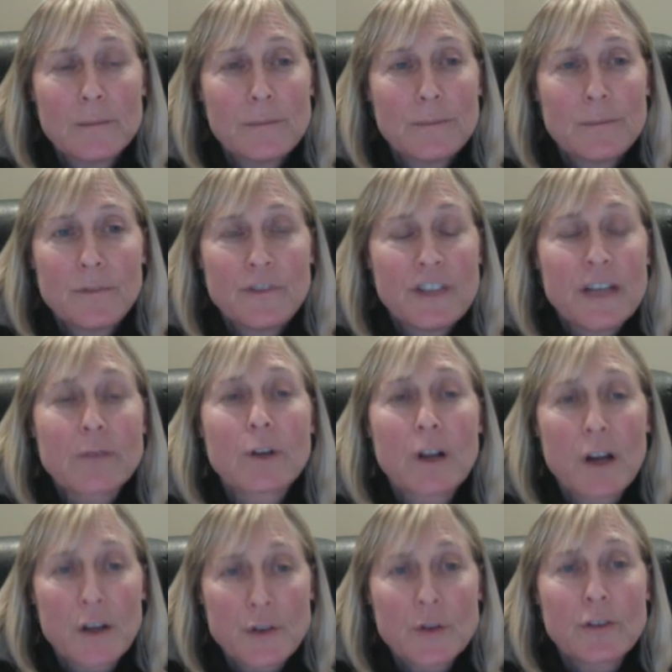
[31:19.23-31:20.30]
several
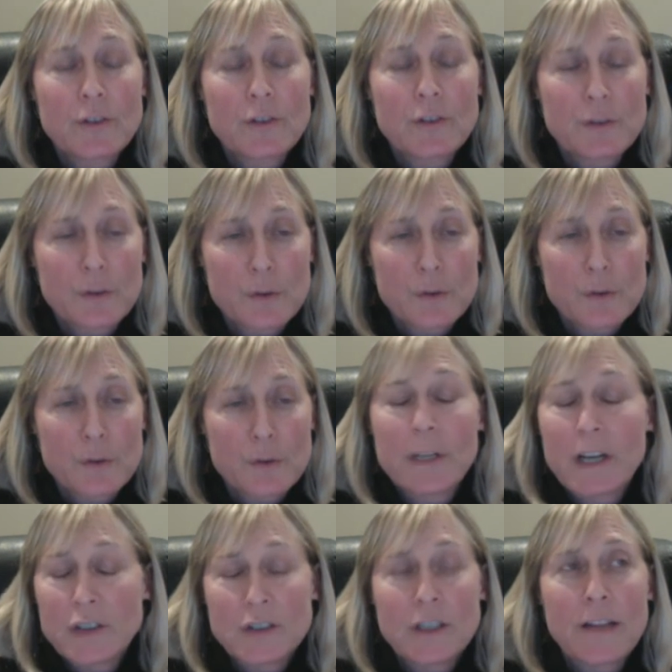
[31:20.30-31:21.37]
hundred schools,
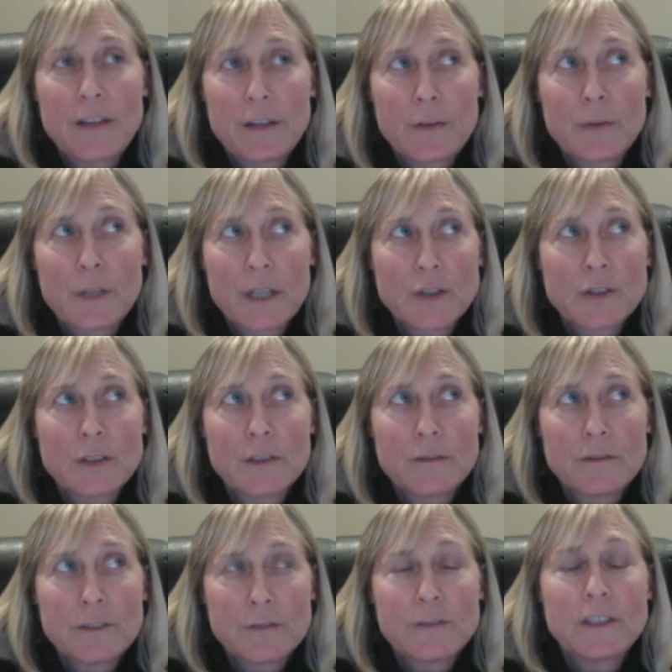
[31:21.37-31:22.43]

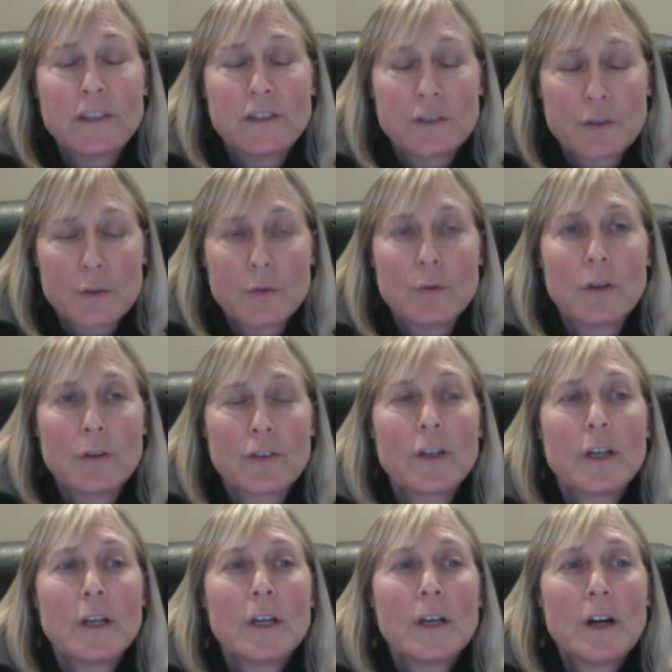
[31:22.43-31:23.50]
350
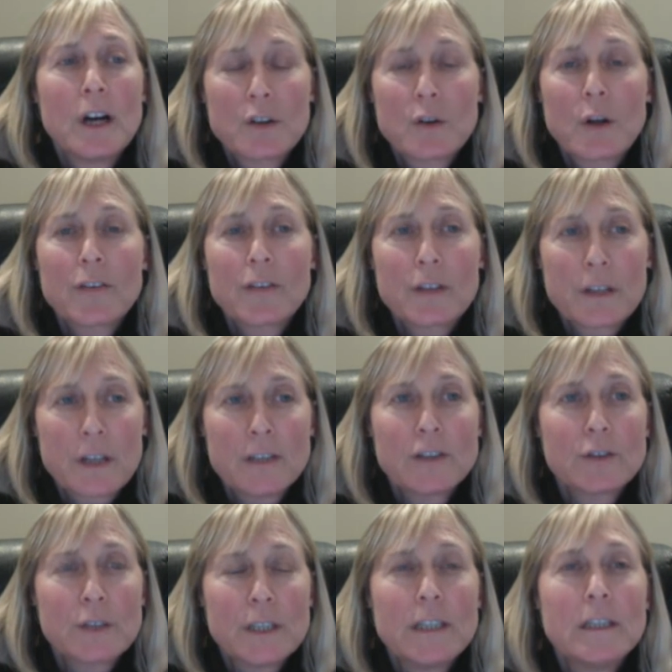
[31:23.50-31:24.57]
schools across the
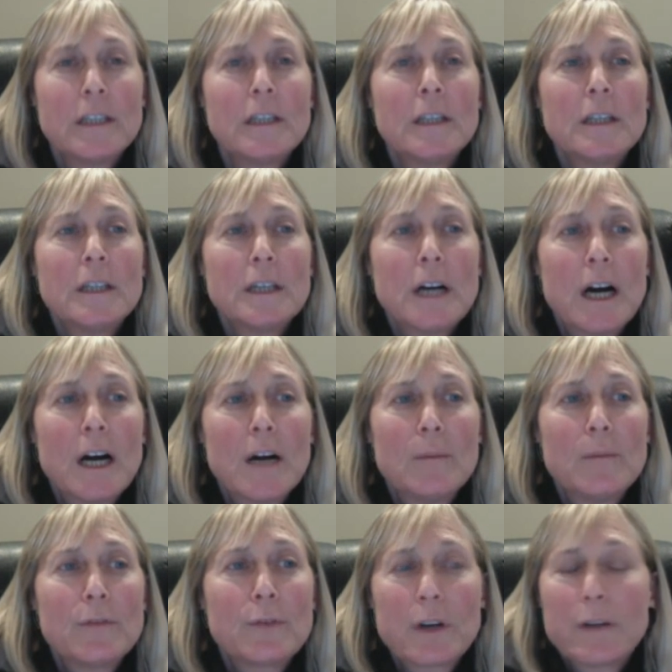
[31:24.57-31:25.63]
country
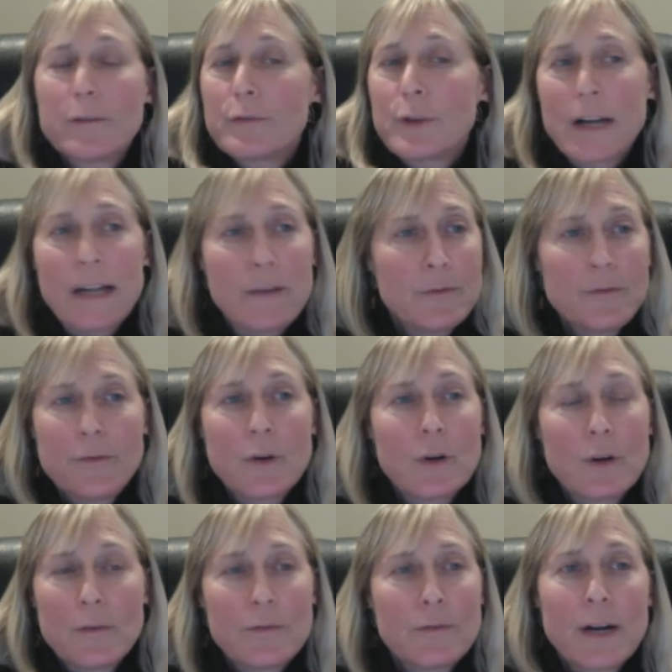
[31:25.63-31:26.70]

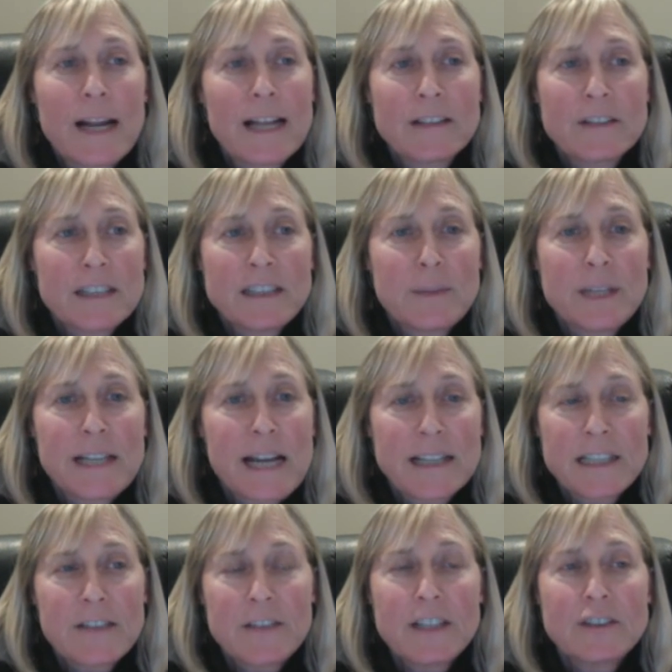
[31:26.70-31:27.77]
for anti-Semitic
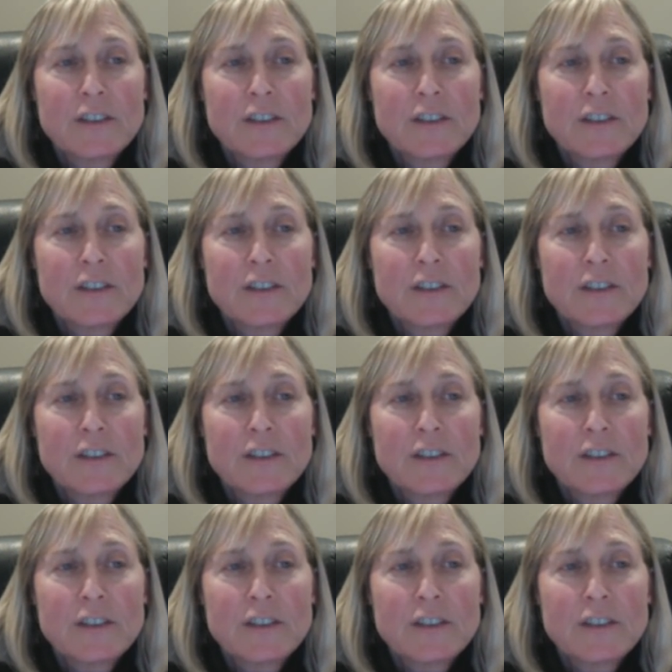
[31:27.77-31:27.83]
activity.